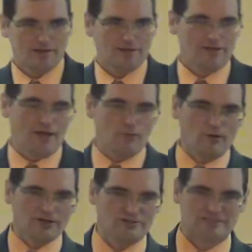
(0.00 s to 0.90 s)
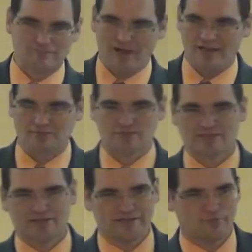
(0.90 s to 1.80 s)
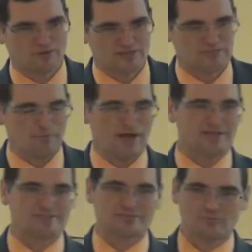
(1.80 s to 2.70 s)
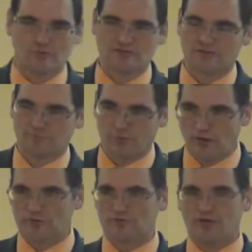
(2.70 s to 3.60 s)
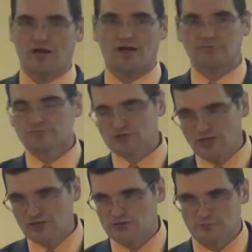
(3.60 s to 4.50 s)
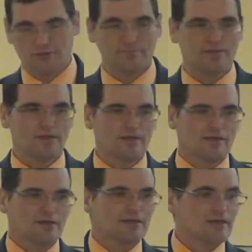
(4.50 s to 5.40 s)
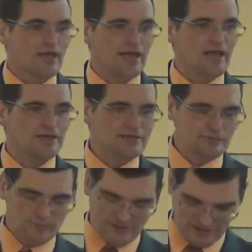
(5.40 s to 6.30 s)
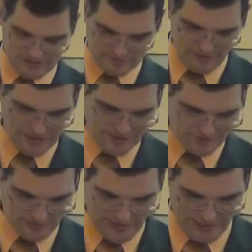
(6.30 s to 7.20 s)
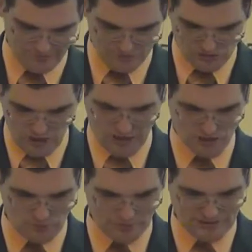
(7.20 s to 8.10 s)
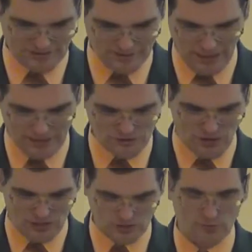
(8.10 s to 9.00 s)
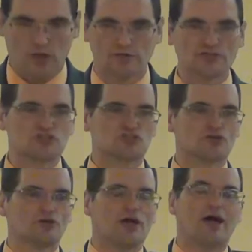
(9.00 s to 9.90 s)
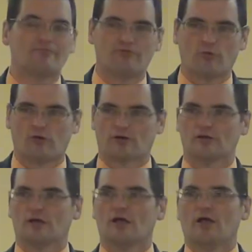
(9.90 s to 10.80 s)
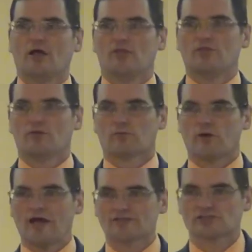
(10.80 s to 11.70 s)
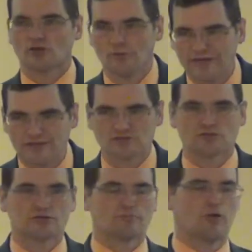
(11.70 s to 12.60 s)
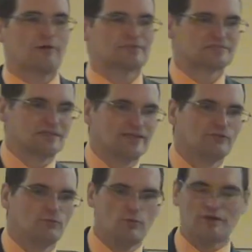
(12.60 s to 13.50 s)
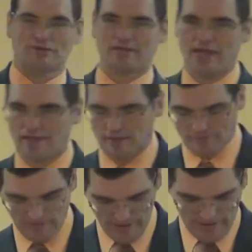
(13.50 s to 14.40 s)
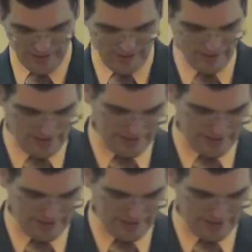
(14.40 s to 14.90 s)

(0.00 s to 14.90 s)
Now, one of the spies was kind of neat. One of the spies was the brother of Joshua. And he went in and spied out the land. But Joshua did not. Joshua only stood up for the right to go into the promised land with Caleb. He